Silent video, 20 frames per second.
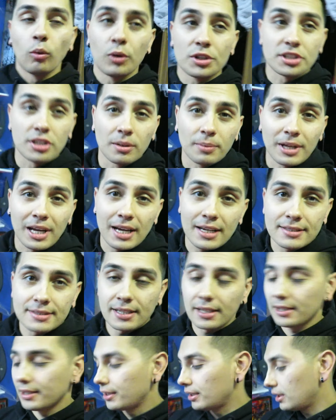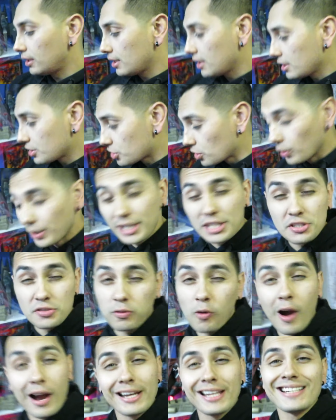What's up guys? So it is
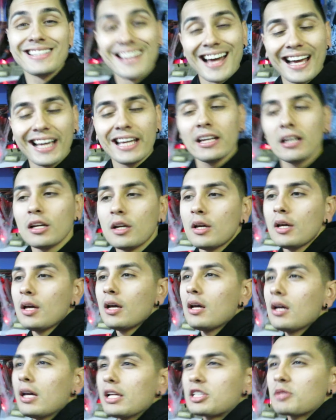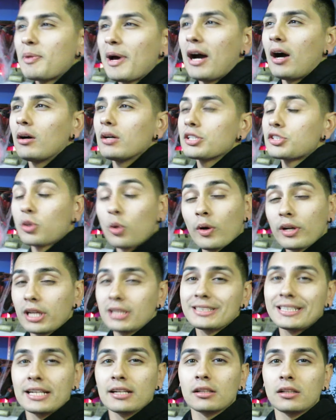Friday night. It's about, it's going
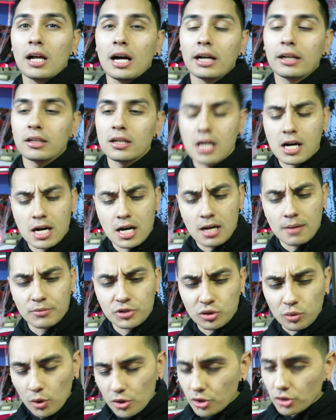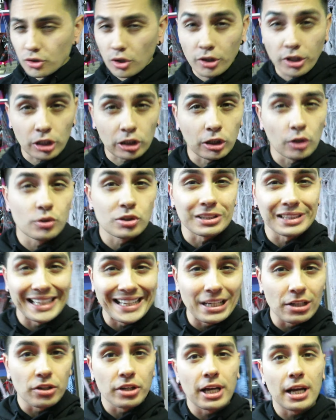on 10 o'clock. Um, stores are starting to close
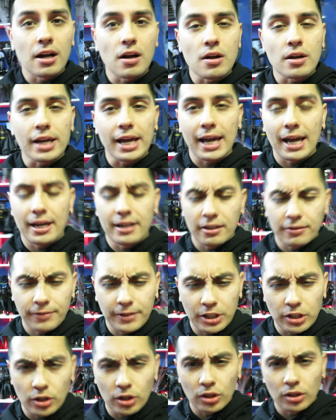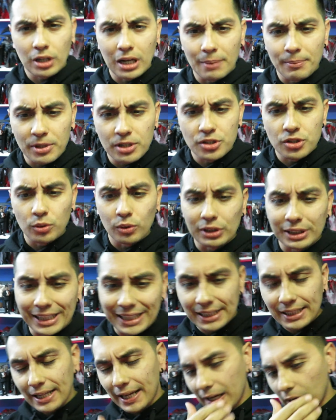later now and I figured I'm gonna do a
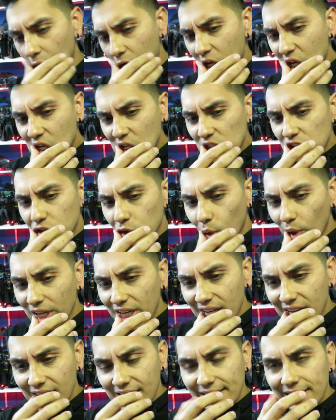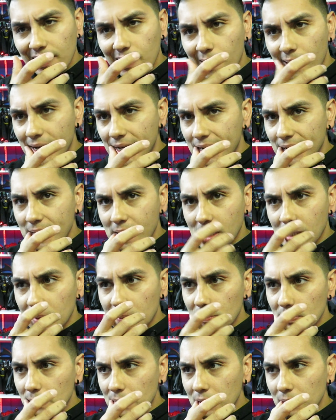late night toy hunt.
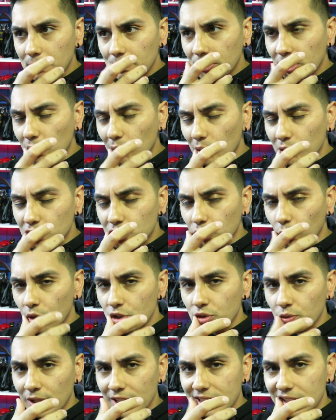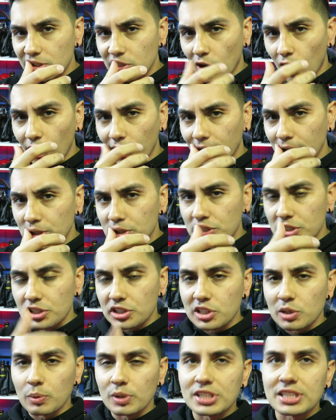Um, I'm gonna go to Toys R Us and Target just to
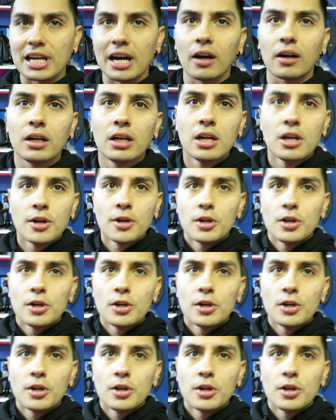see what's out.